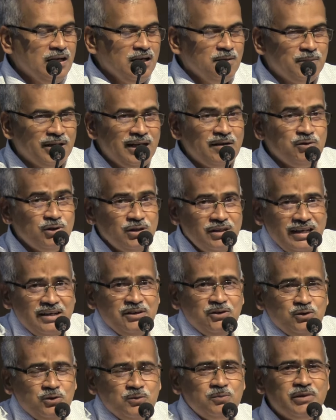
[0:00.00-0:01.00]
But I would
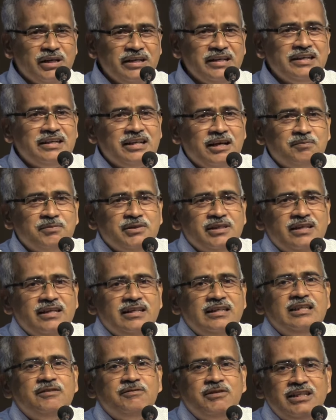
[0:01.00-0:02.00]
like to bring it up here
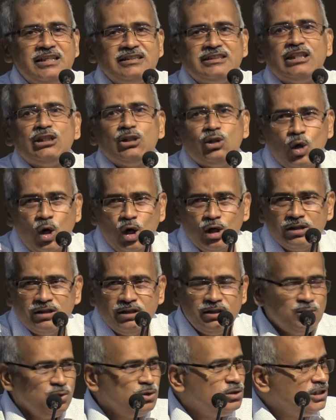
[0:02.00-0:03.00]
and leave it as a thought
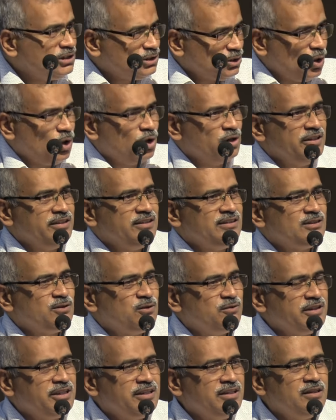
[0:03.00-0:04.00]
to this audience
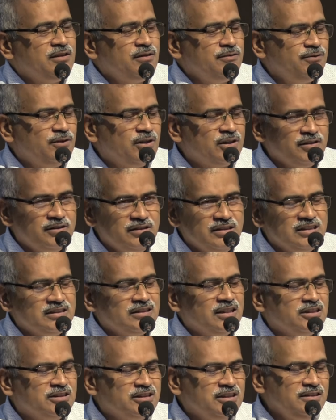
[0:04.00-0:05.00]
over here for a
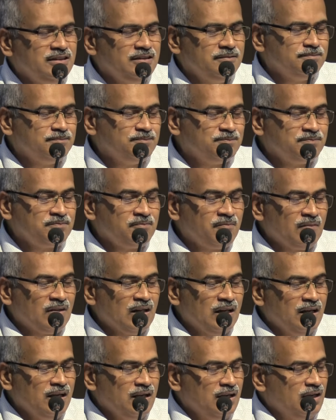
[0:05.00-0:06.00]
discussion.
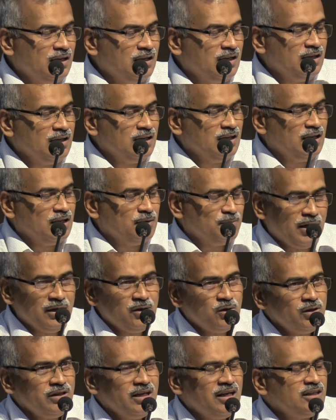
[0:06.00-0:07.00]

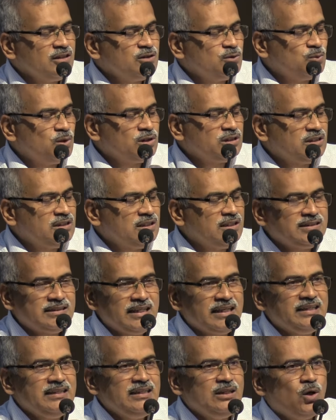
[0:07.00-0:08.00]
Manorkar's was the
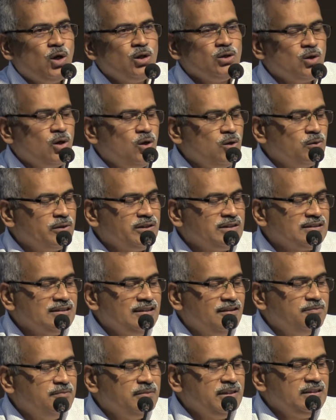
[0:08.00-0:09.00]
second non-Congress
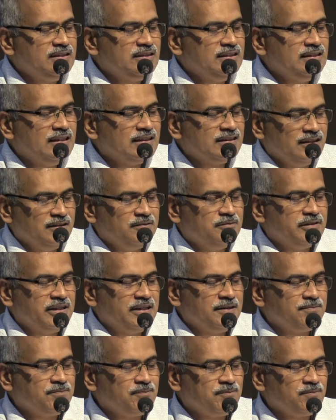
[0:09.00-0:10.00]
government in the country.